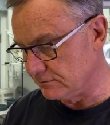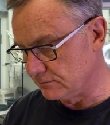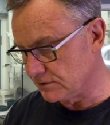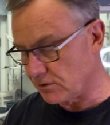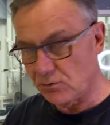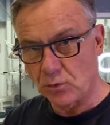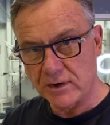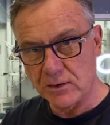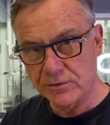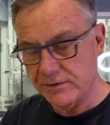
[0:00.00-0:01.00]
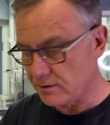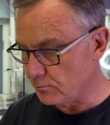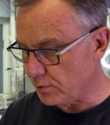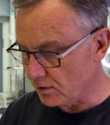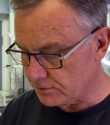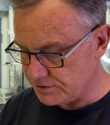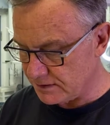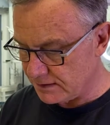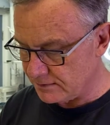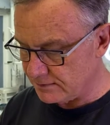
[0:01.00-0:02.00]
start working with it and polishing
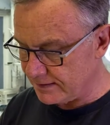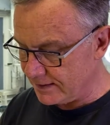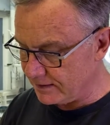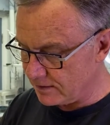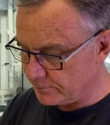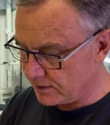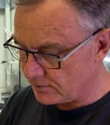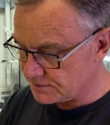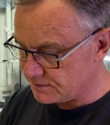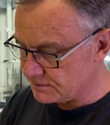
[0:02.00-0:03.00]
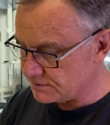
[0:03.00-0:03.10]
it and getting comparisons